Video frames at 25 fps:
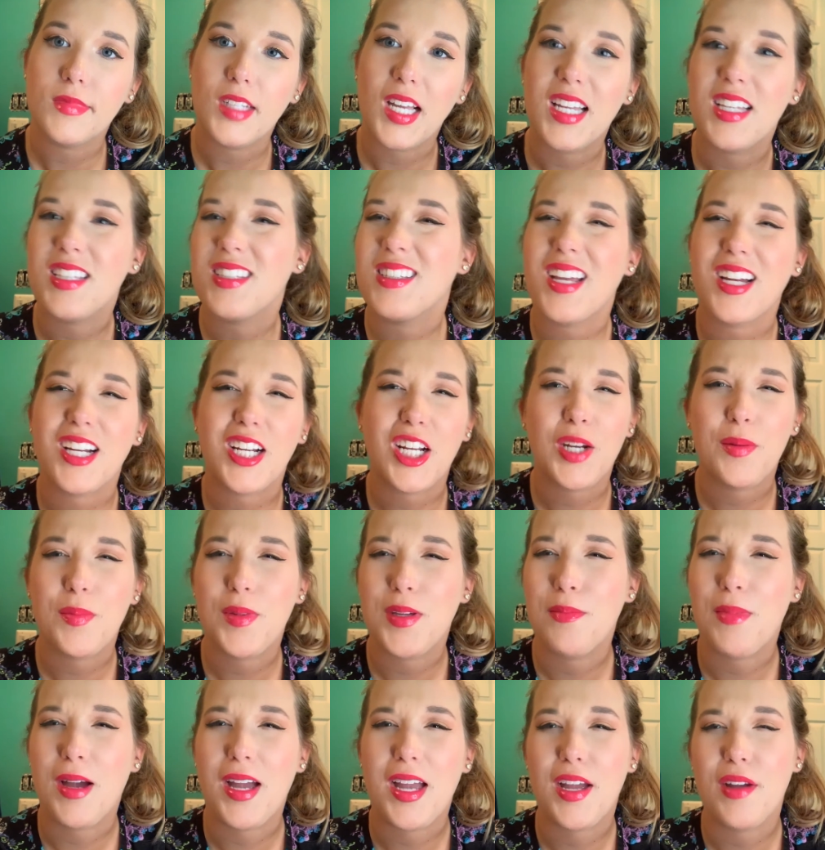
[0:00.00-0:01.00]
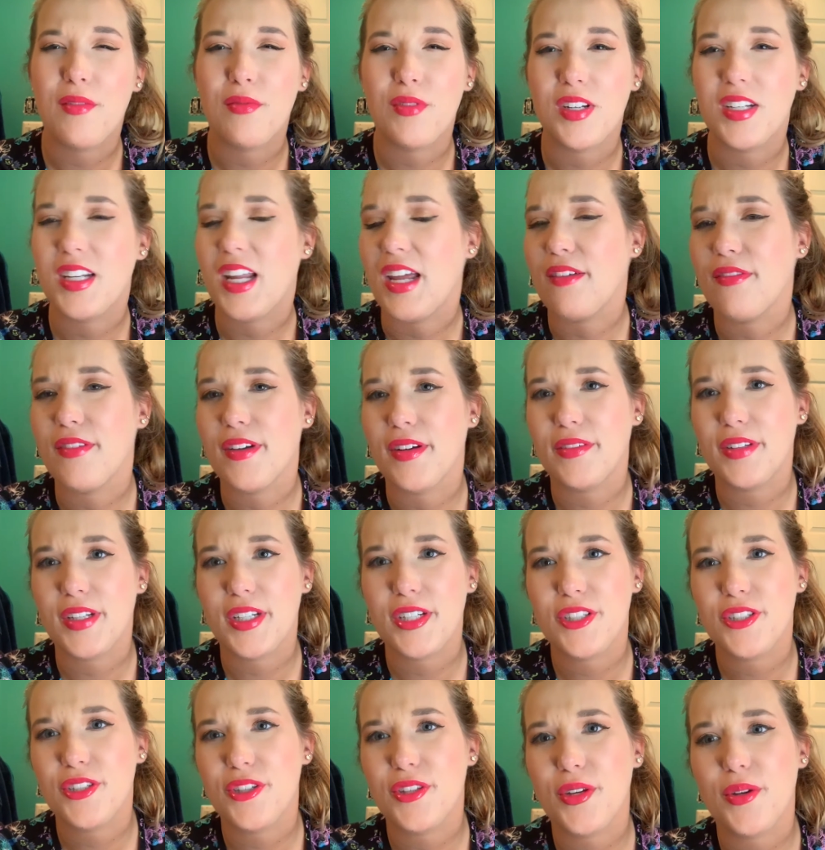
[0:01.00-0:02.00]
It's not going to be my everyday
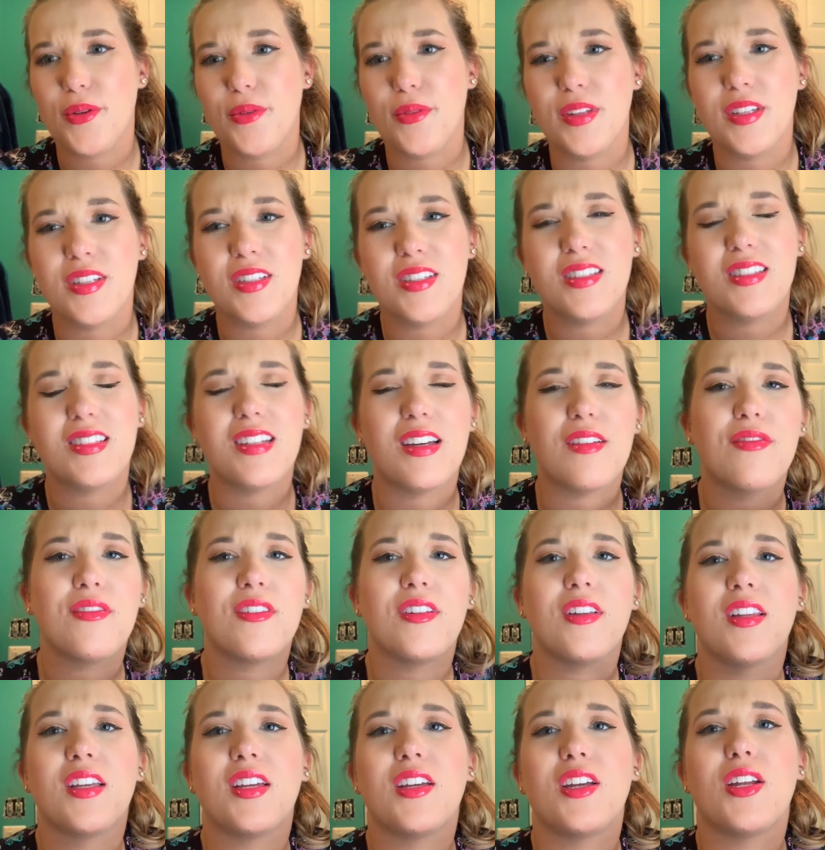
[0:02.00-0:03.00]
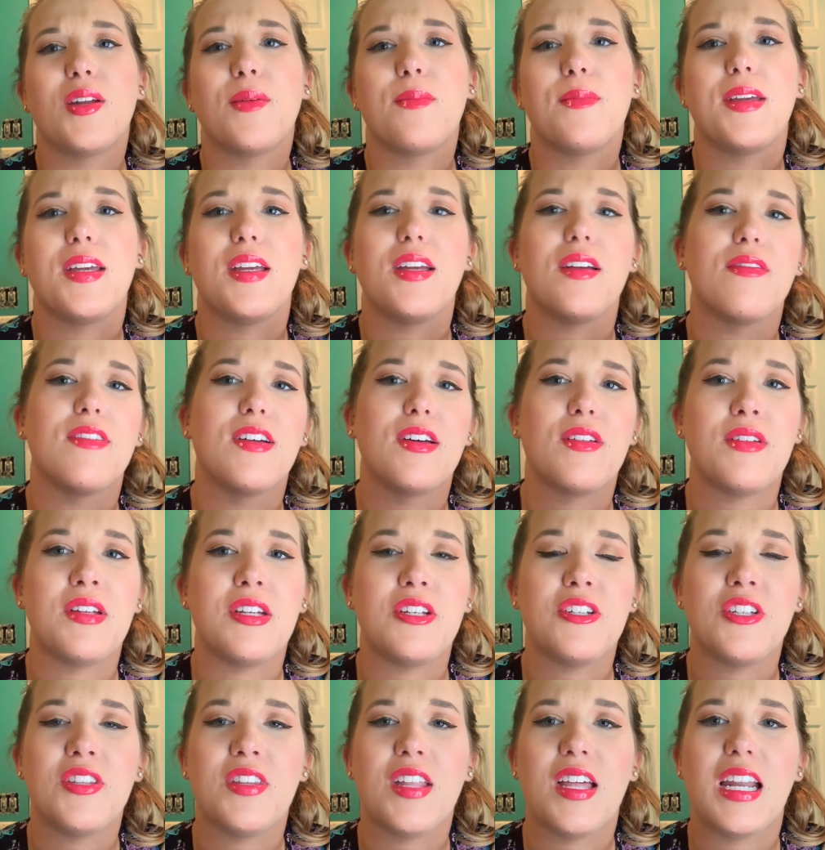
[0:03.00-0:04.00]
foundation though. This is definitely going to be a
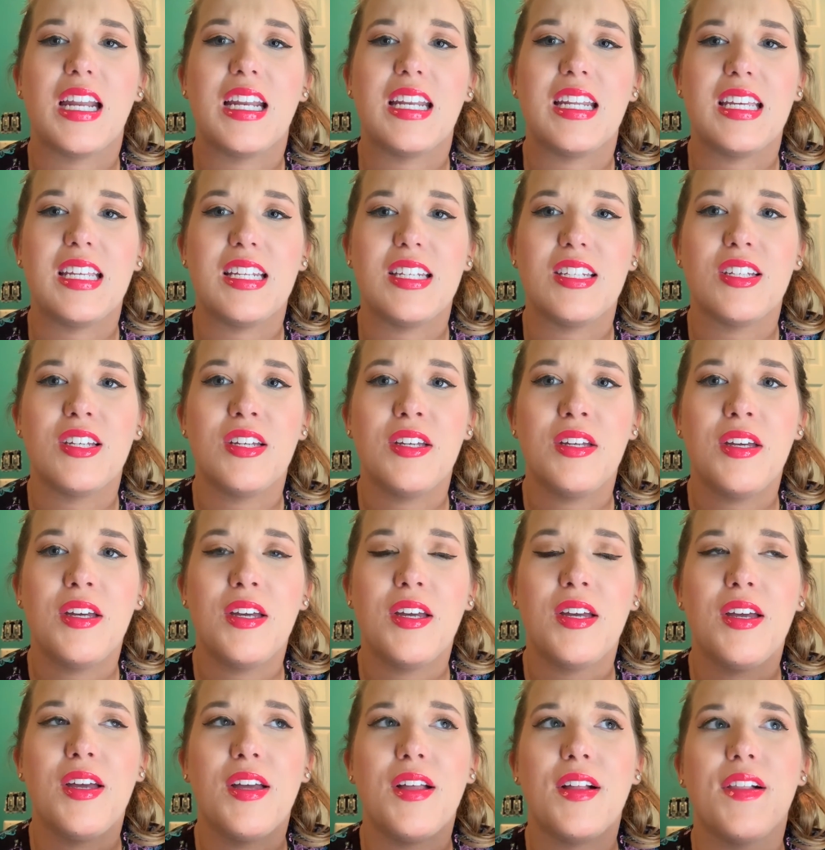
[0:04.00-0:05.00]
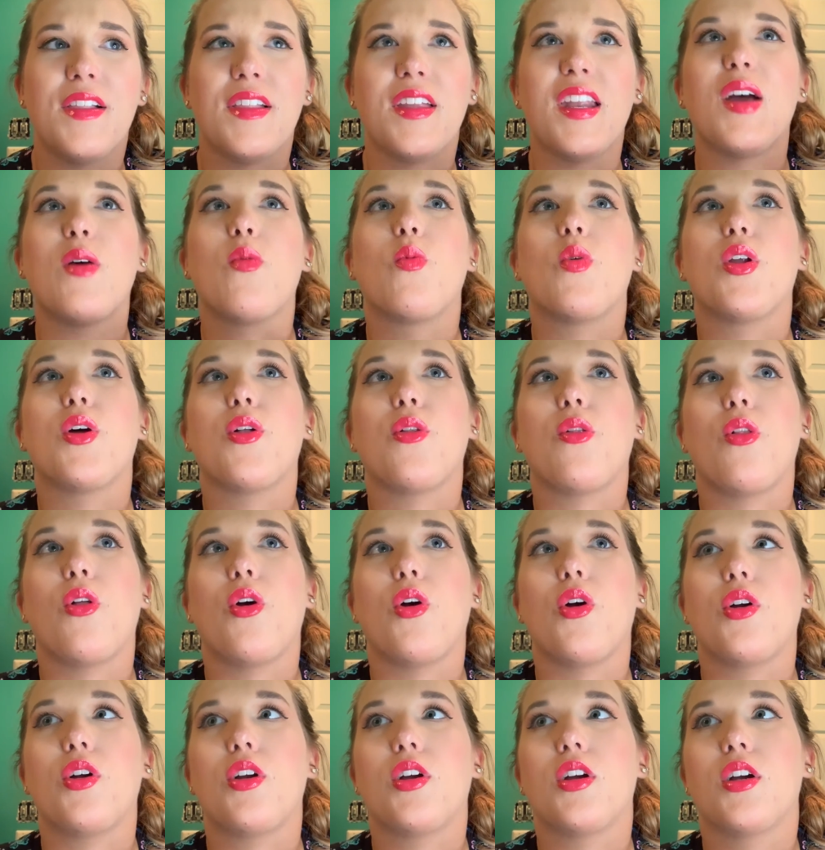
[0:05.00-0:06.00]
foundation that I want to
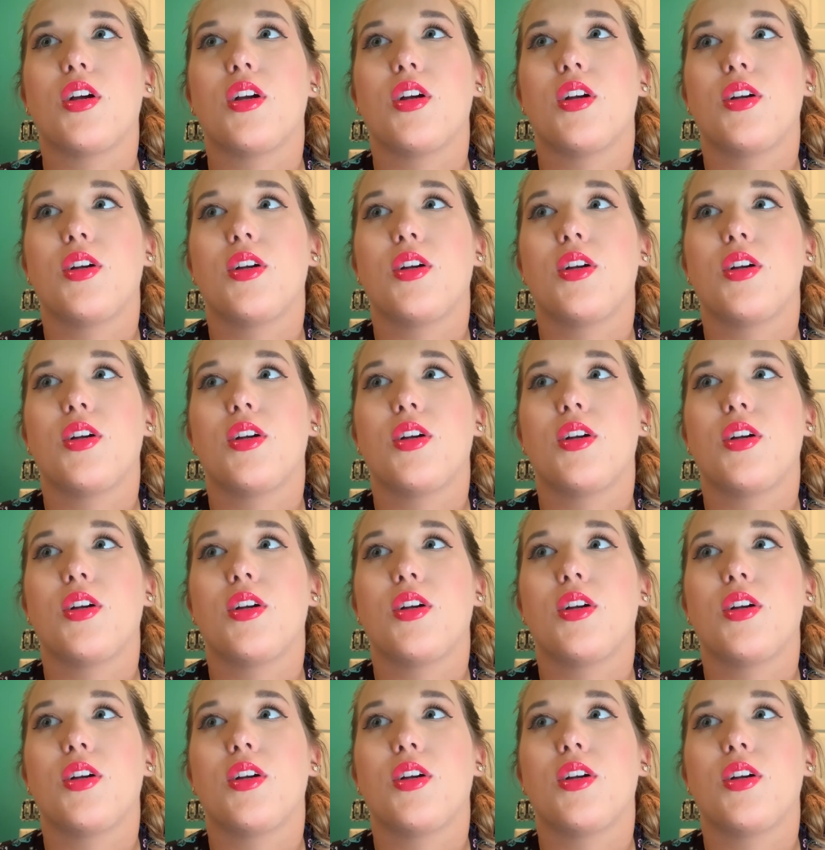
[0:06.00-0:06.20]
look